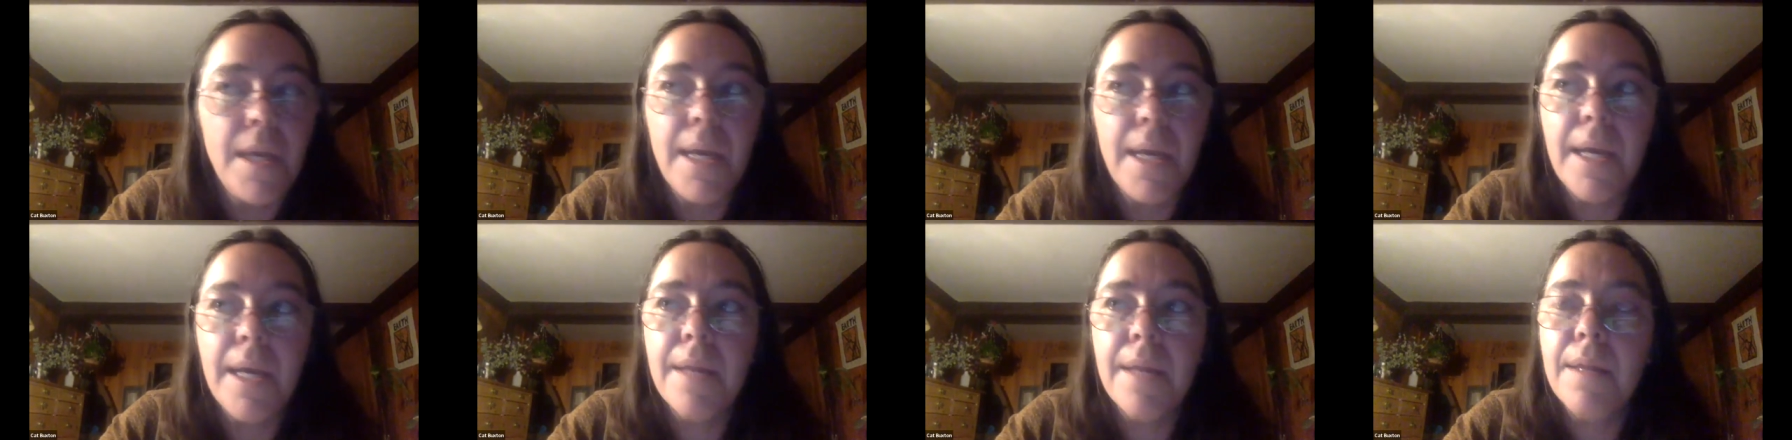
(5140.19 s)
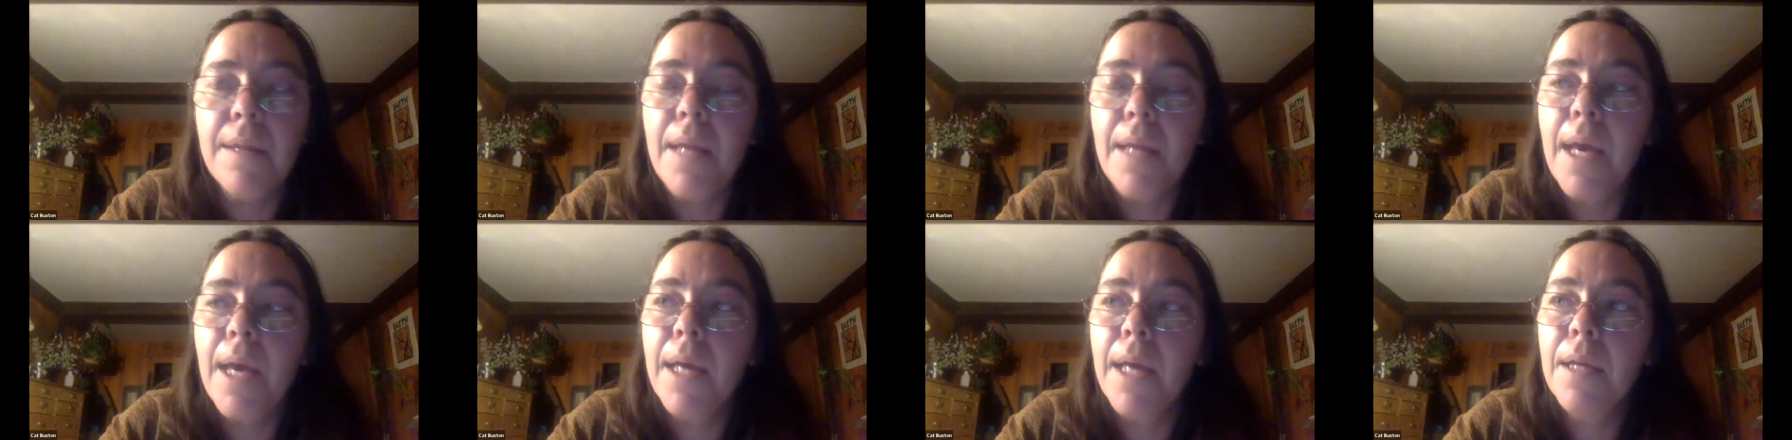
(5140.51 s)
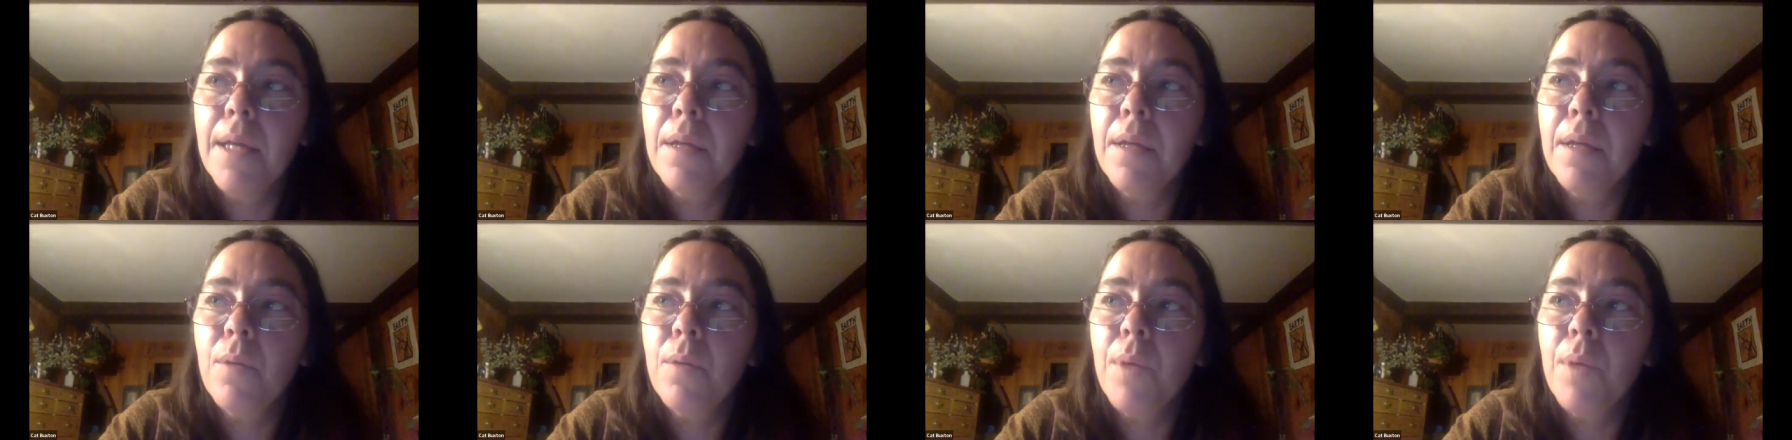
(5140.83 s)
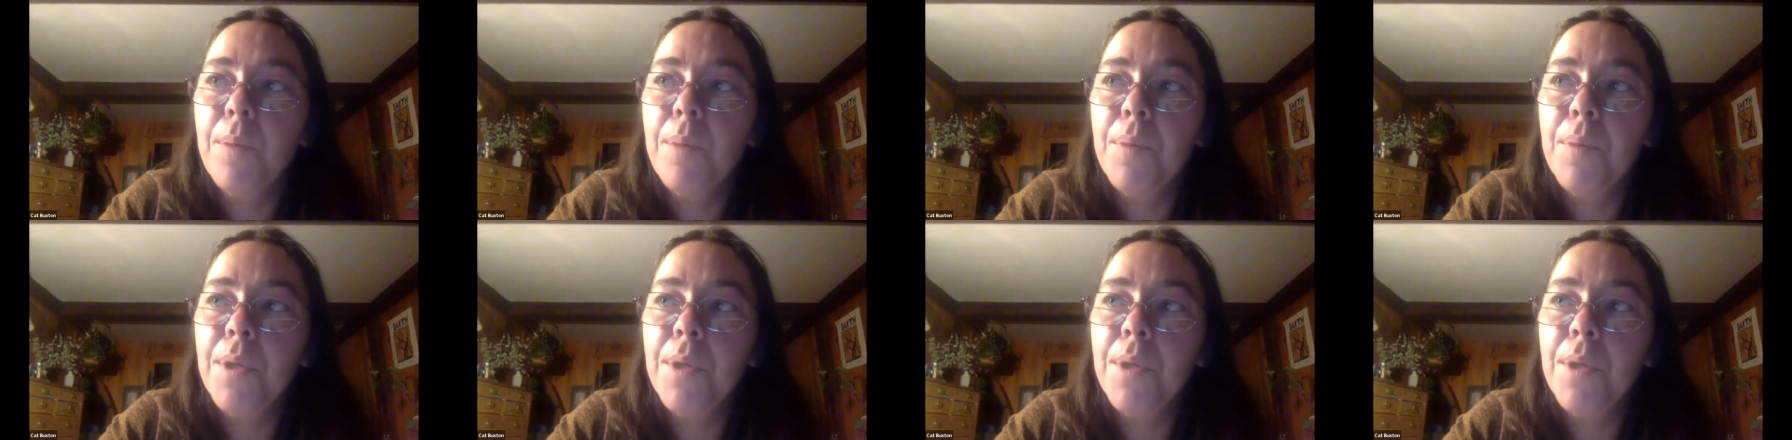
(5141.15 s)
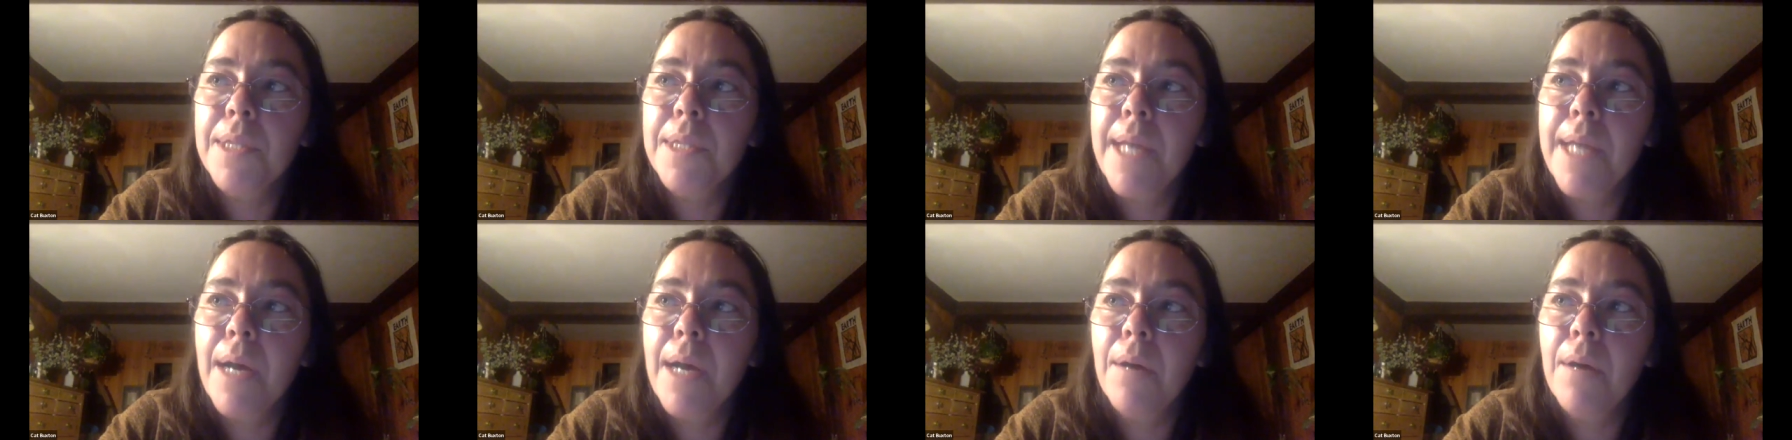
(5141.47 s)
And then we
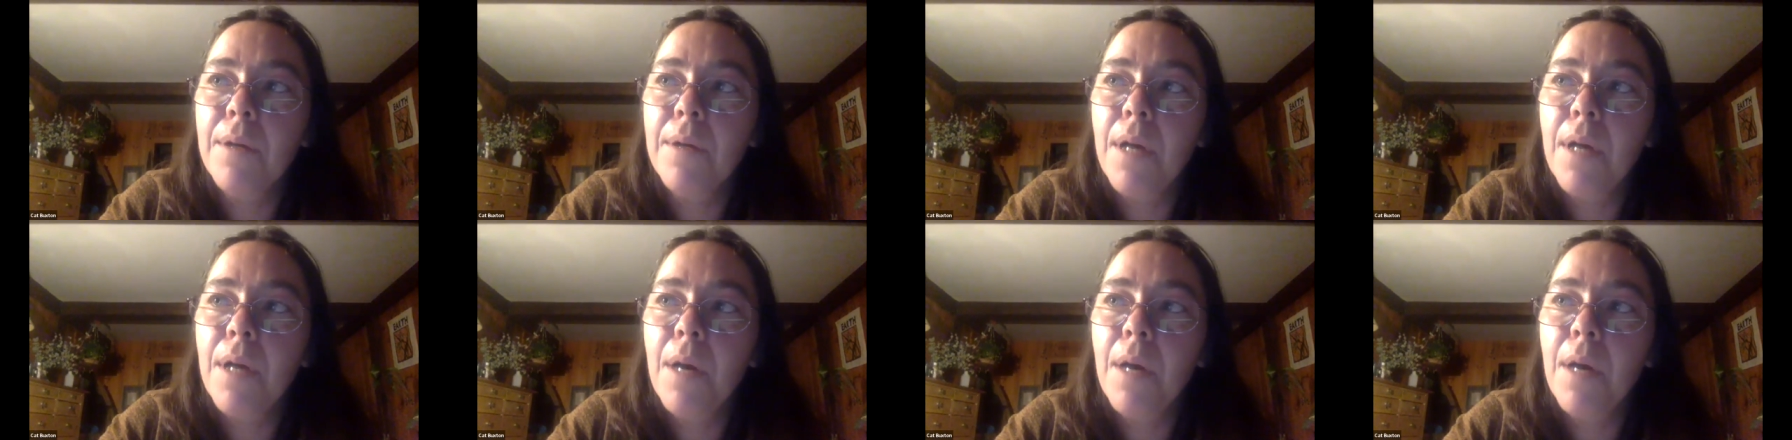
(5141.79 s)
put down